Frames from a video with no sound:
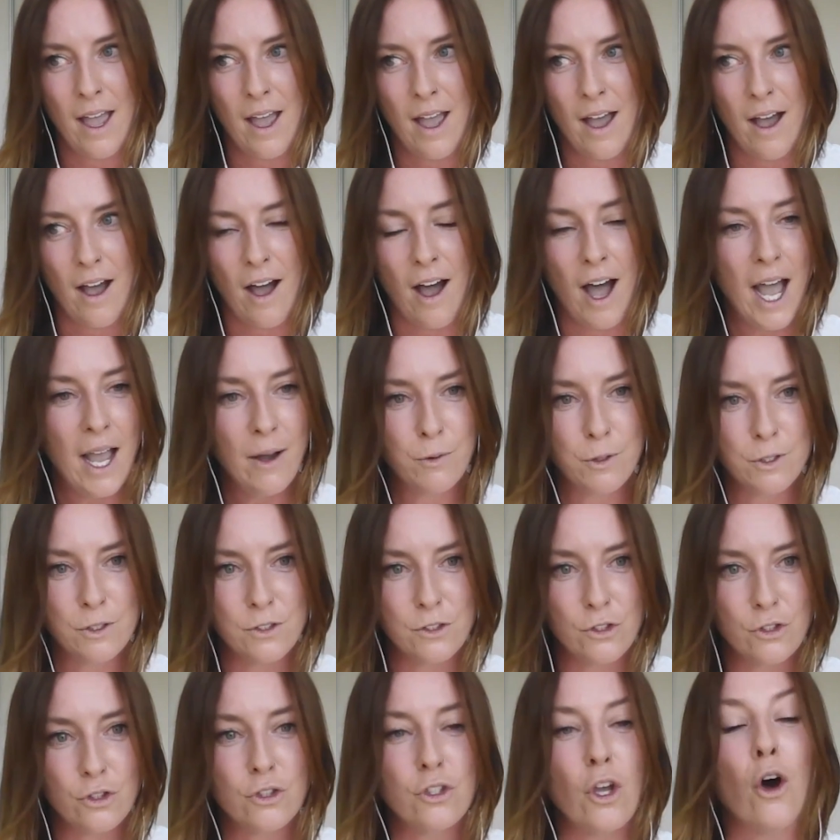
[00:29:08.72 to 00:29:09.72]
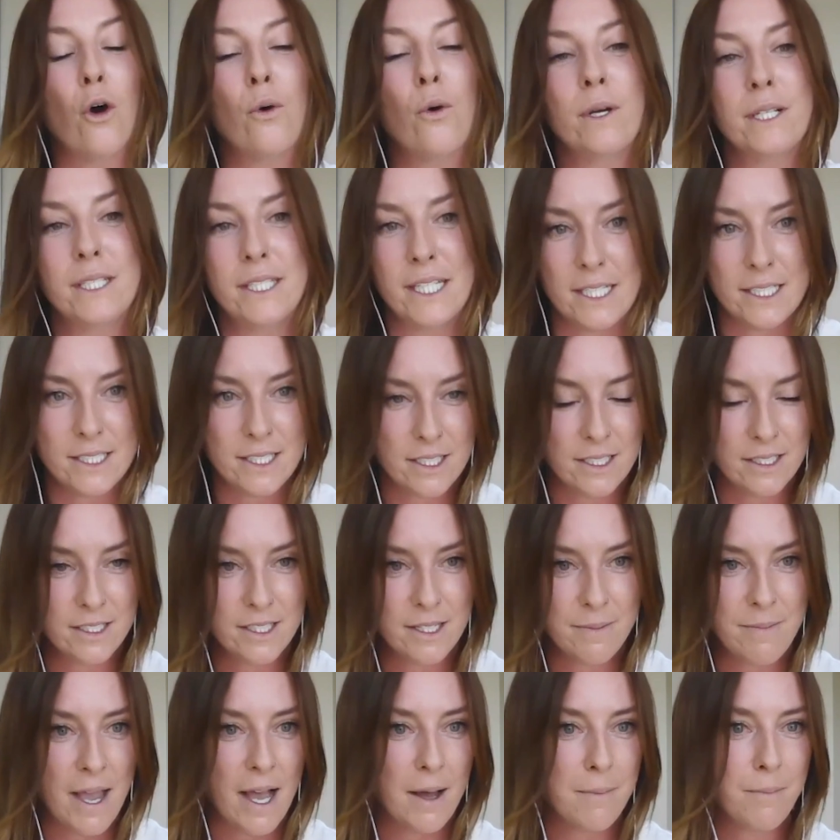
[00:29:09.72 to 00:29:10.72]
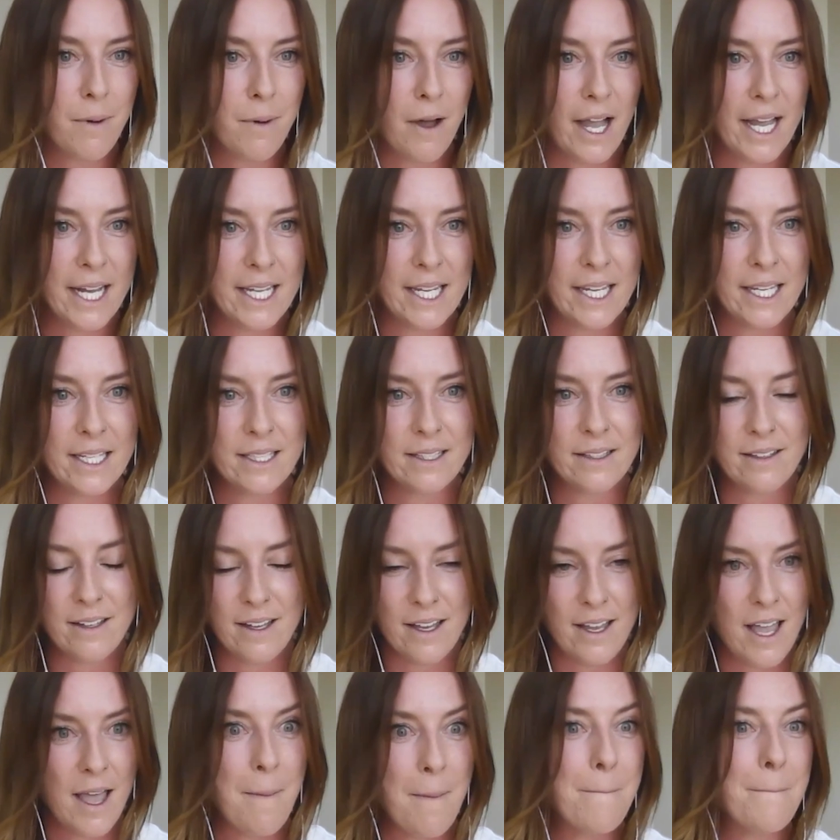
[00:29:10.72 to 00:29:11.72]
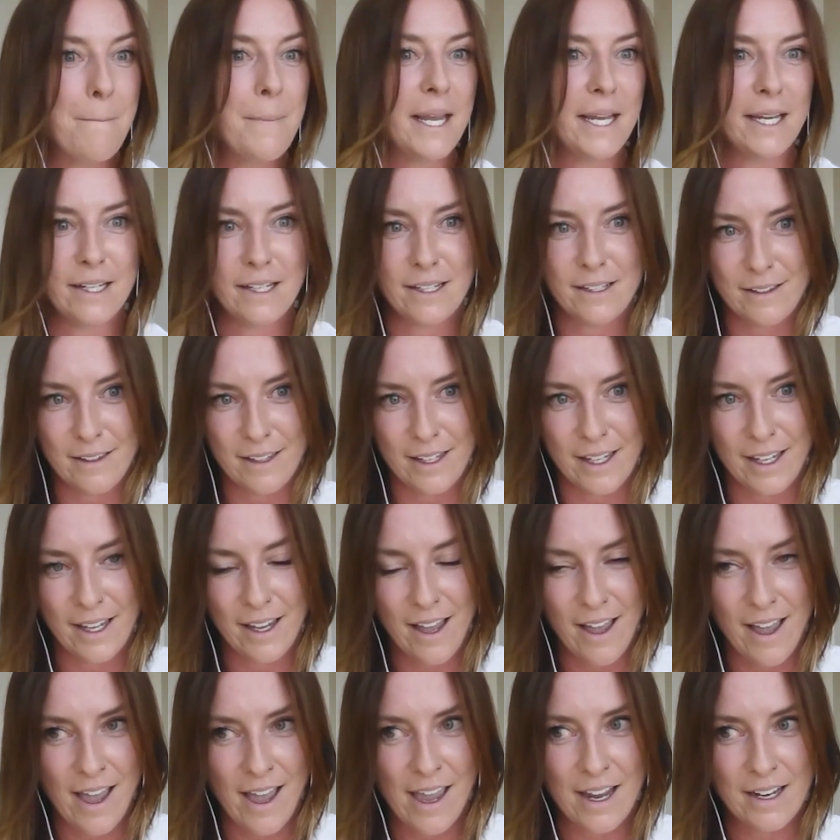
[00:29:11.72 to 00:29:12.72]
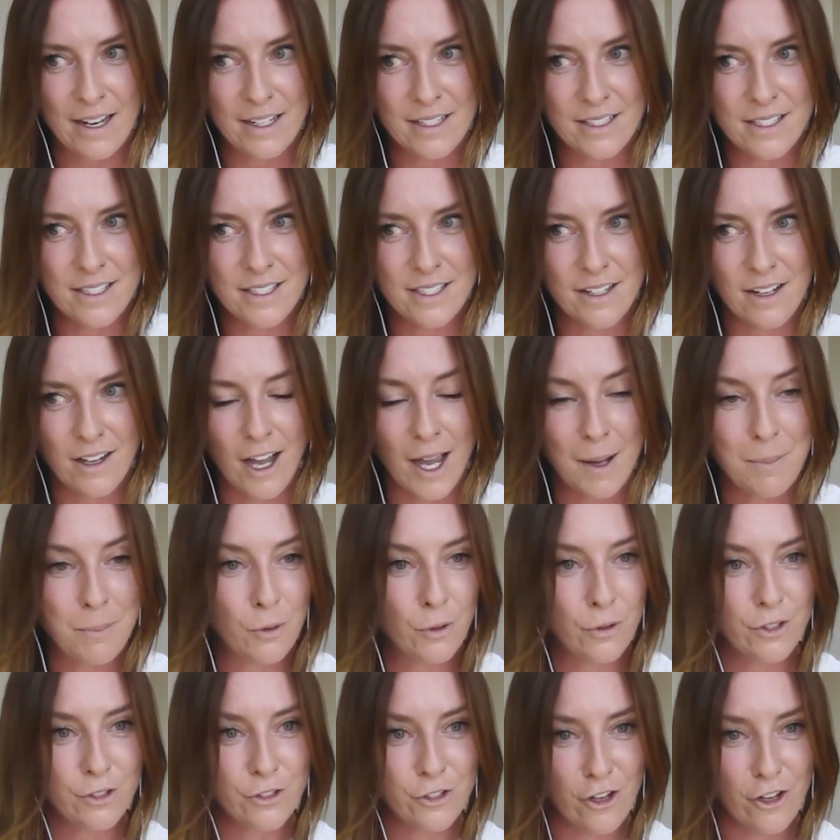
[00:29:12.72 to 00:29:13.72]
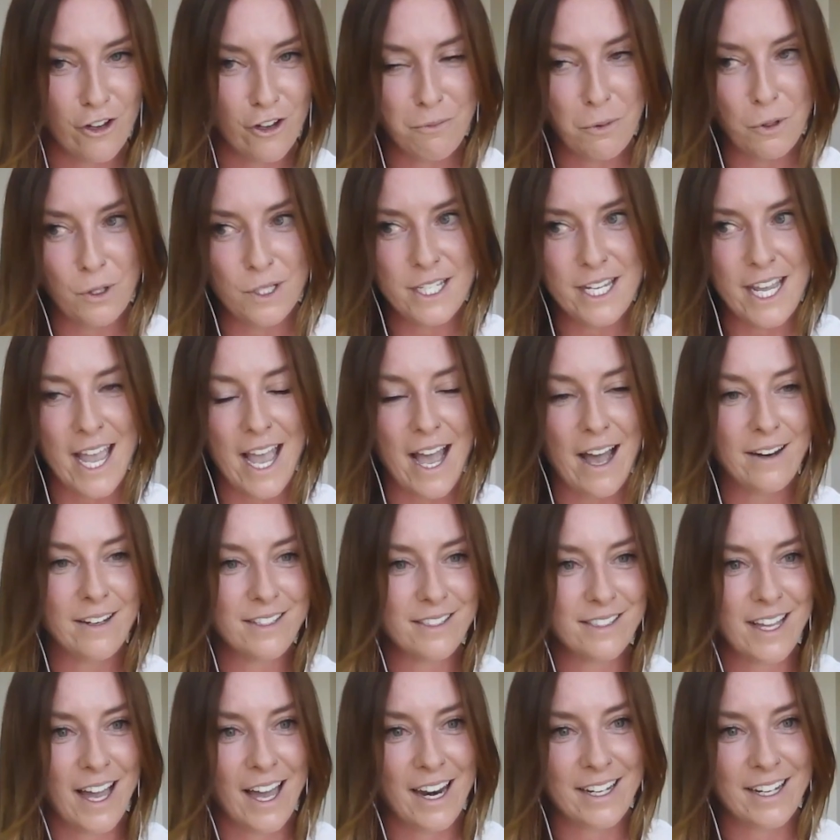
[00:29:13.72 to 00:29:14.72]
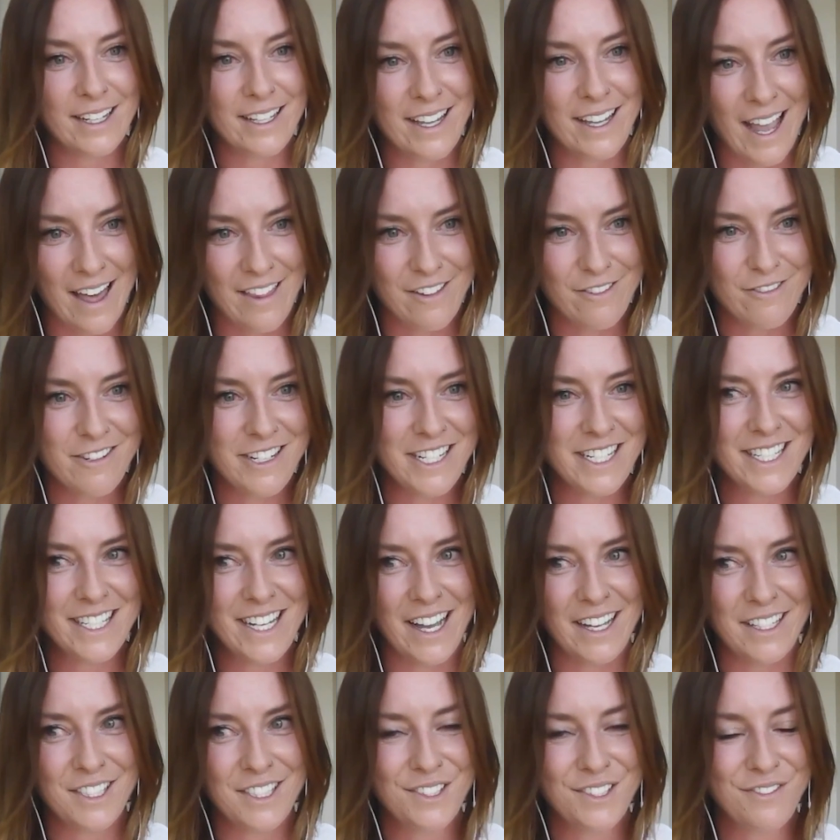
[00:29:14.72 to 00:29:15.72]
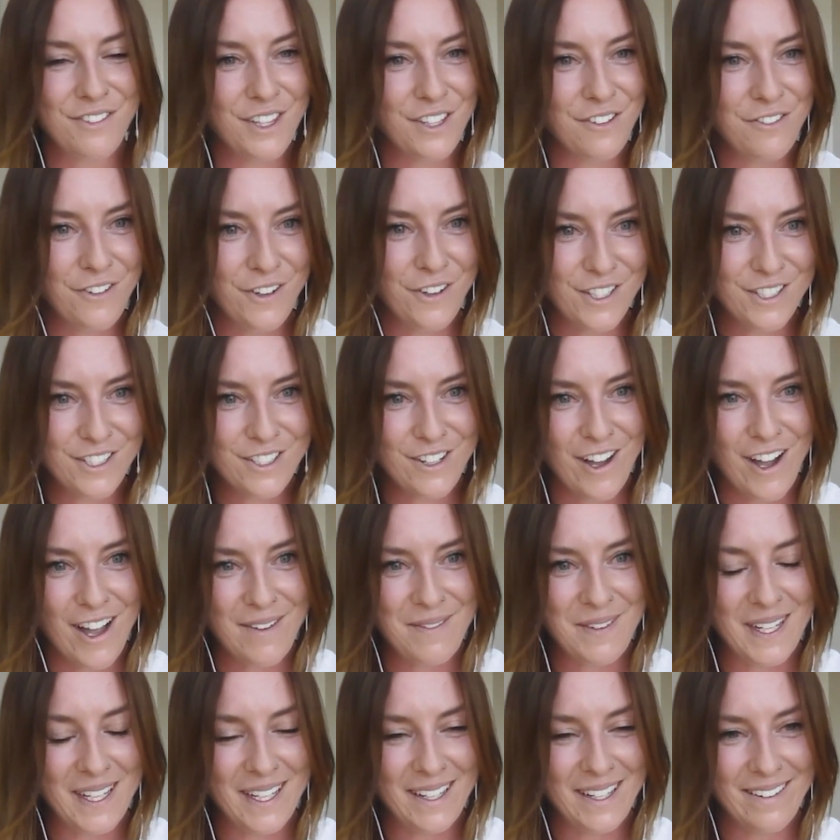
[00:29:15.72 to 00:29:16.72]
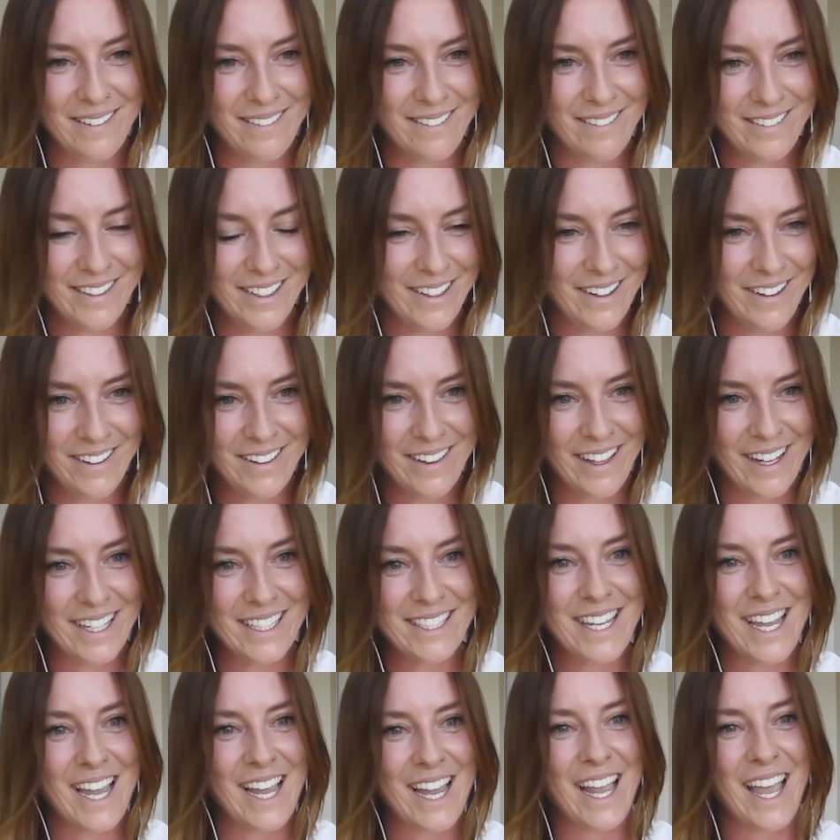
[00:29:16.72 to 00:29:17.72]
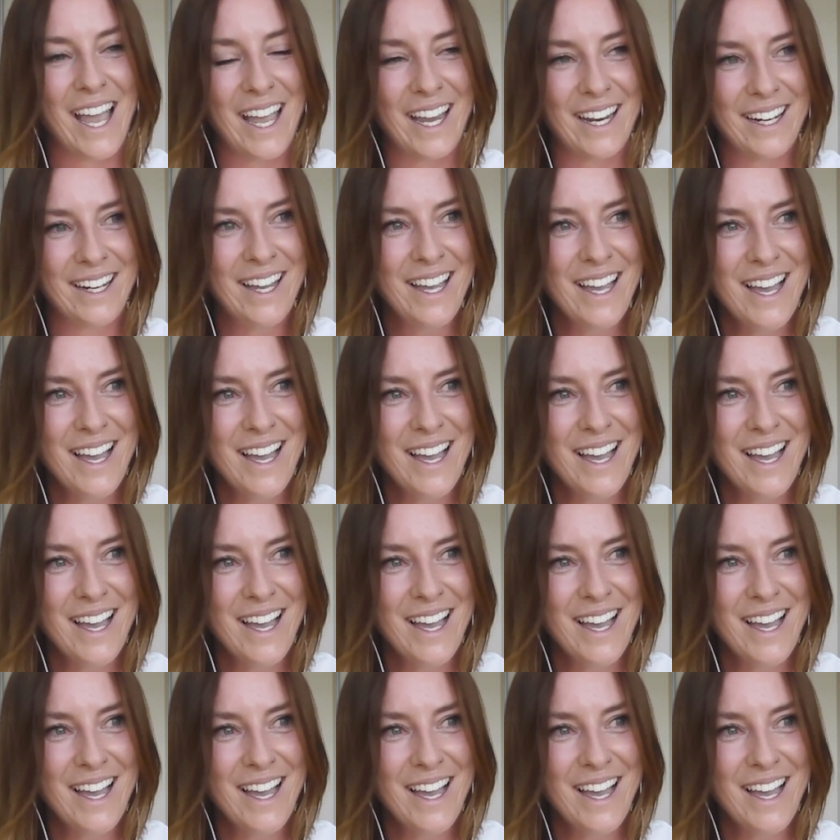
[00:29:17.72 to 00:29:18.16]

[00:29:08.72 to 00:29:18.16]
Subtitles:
I was so addicted to mountain biking immediately, and I put the surfboard down. It started gathering dust for the first time in, a decade,